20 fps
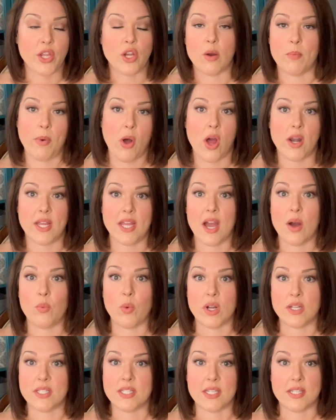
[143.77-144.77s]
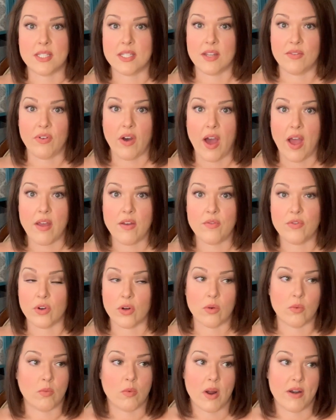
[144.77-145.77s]
your body at 165
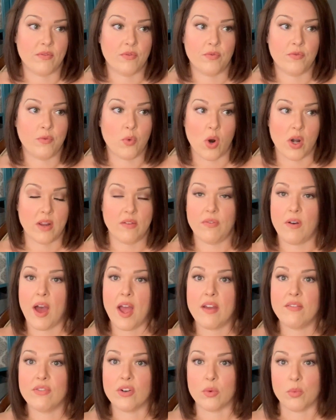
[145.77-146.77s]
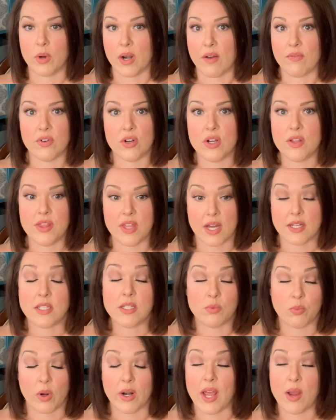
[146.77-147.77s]
or 145 or whatever,
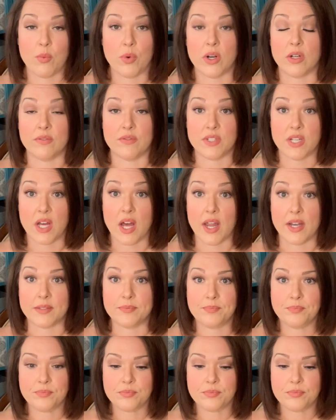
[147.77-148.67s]
that's what I would have done.